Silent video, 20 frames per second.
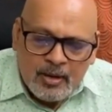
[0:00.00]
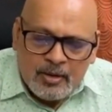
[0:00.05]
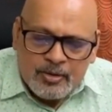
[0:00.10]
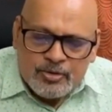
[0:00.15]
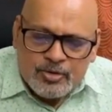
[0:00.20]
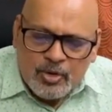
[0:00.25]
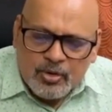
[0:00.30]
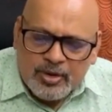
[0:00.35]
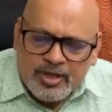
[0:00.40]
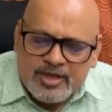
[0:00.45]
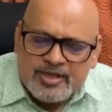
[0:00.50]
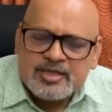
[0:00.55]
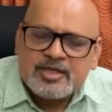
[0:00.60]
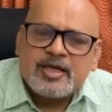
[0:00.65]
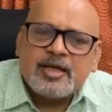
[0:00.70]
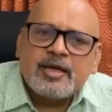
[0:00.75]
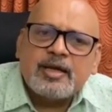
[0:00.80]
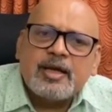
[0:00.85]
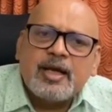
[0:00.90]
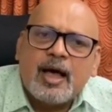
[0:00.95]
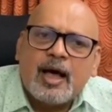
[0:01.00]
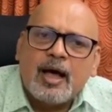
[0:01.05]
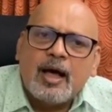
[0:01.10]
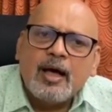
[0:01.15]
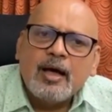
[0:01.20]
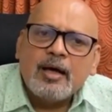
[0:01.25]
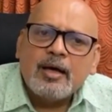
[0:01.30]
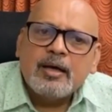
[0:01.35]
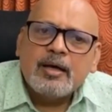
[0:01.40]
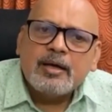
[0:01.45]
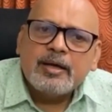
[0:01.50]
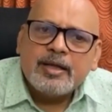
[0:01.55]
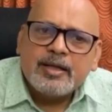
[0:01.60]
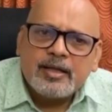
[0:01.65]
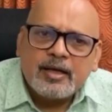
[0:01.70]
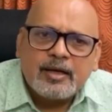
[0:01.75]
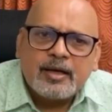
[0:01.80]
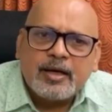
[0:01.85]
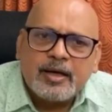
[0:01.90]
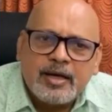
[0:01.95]
So hysteria, in
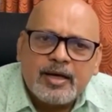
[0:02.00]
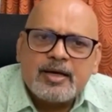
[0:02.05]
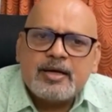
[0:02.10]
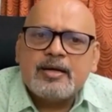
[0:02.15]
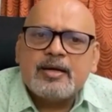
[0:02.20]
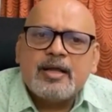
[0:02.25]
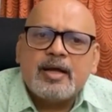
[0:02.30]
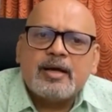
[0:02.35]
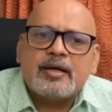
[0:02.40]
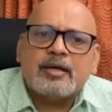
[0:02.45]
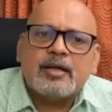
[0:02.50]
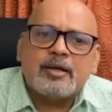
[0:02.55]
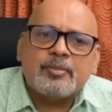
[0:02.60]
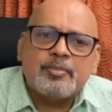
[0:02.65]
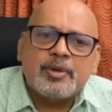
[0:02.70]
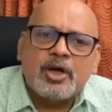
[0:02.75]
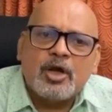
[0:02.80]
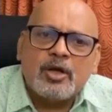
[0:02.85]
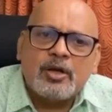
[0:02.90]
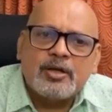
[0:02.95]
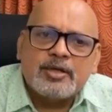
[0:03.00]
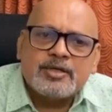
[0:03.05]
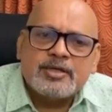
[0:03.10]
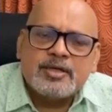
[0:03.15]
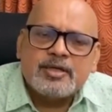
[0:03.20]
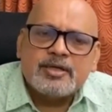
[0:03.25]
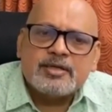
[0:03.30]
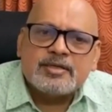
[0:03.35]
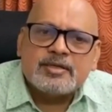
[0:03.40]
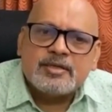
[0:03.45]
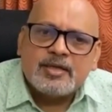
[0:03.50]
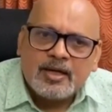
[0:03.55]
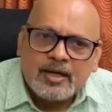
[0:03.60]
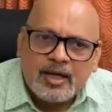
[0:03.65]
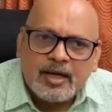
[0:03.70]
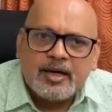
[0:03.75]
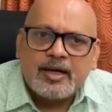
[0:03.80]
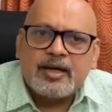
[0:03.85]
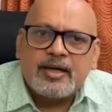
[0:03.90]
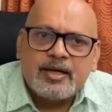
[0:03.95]
the current day terminologies, the
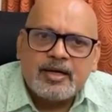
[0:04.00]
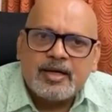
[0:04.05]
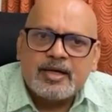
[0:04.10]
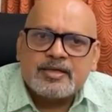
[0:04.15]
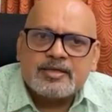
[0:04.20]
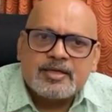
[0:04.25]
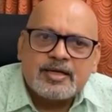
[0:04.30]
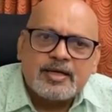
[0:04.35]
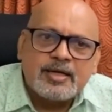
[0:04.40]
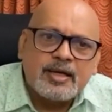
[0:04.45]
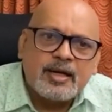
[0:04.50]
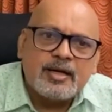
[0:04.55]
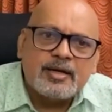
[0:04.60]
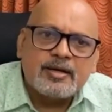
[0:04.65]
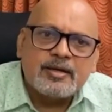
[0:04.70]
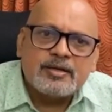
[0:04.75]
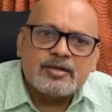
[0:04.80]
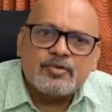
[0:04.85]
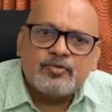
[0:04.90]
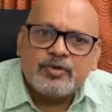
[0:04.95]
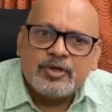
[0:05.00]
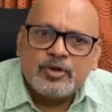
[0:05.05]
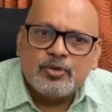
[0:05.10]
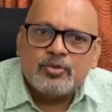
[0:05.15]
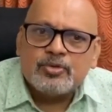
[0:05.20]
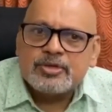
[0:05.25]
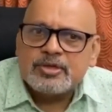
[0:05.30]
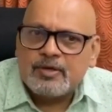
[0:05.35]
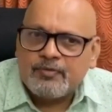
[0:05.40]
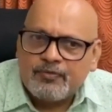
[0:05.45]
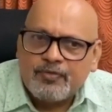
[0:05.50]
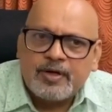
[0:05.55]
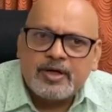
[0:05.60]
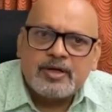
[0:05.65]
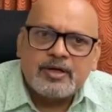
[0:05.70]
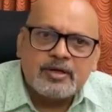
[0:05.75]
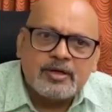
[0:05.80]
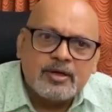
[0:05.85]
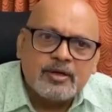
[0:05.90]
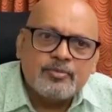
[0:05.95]
current day psychiatrists, we use
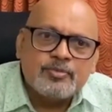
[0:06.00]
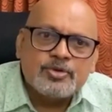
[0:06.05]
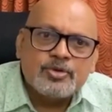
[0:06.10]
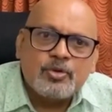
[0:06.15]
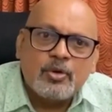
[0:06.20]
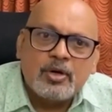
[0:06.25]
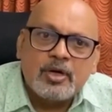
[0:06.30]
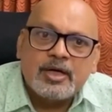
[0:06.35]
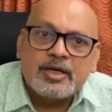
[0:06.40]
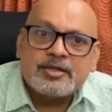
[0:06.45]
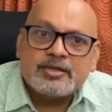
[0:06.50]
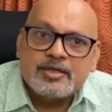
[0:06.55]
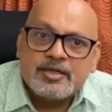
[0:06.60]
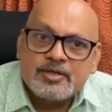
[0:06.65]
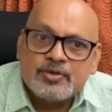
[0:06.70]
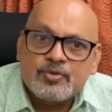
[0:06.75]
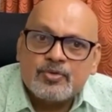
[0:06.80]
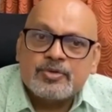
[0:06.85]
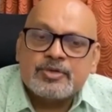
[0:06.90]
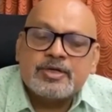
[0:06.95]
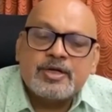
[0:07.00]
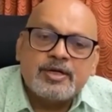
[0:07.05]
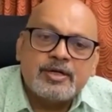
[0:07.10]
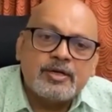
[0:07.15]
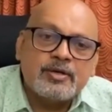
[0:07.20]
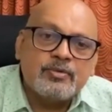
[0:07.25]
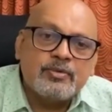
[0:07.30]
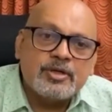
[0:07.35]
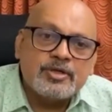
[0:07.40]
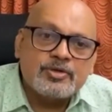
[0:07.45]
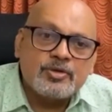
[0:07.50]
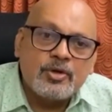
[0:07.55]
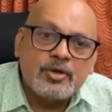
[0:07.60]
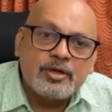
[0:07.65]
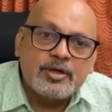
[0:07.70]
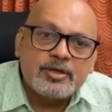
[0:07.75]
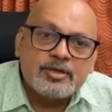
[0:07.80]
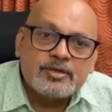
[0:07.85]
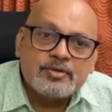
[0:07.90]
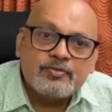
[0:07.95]
different terms called as dissociative
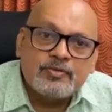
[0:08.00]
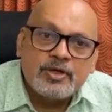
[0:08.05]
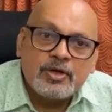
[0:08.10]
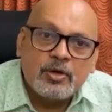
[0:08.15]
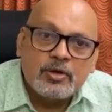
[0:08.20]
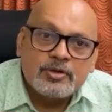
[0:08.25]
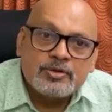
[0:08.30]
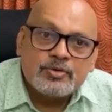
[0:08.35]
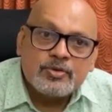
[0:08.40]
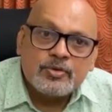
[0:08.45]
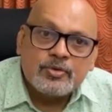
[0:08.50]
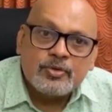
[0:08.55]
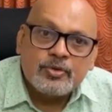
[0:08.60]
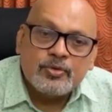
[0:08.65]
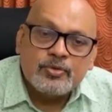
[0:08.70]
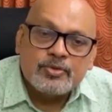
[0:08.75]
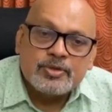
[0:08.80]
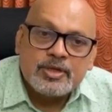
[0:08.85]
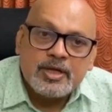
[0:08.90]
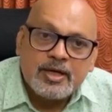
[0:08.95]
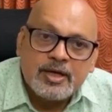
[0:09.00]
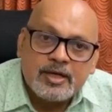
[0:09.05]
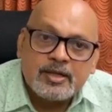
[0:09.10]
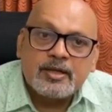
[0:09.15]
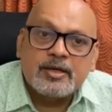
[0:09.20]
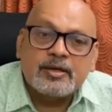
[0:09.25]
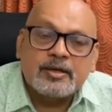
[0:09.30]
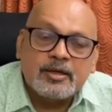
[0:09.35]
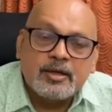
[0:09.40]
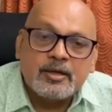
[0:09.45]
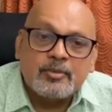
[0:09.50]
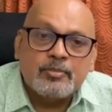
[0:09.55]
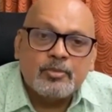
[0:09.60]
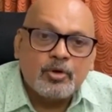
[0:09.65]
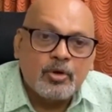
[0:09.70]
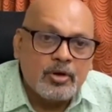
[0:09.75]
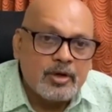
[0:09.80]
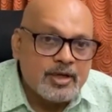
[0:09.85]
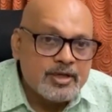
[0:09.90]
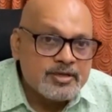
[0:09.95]
disorders. We also use another term
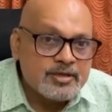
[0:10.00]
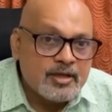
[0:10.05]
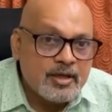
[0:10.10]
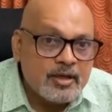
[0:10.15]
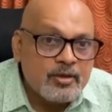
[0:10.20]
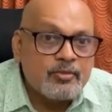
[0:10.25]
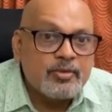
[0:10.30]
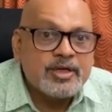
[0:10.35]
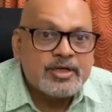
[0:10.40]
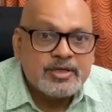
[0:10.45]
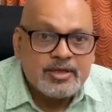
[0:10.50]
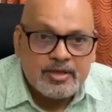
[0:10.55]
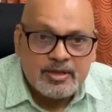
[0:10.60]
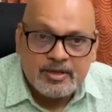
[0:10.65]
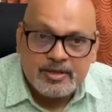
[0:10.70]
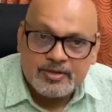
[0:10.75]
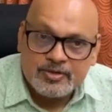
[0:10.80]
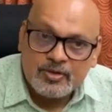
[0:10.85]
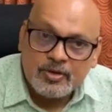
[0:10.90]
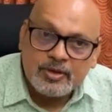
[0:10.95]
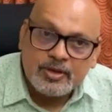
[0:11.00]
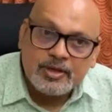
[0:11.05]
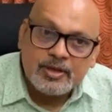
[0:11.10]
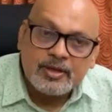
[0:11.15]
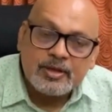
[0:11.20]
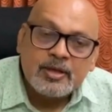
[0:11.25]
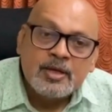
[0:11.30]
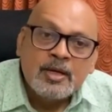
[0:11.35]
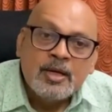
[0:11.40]
called as conversion disorder.